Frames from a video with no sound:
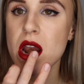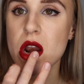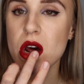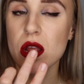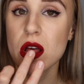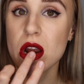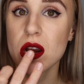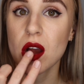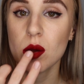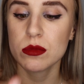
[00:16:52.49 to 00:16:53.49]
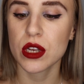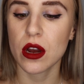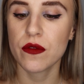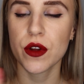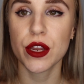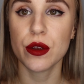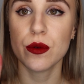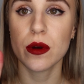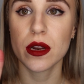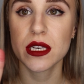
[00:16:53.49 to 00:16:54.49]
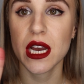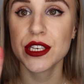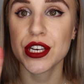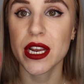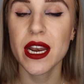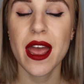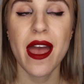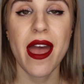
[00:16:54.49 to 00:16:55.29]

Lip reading: Not a lot comes off when you touch it,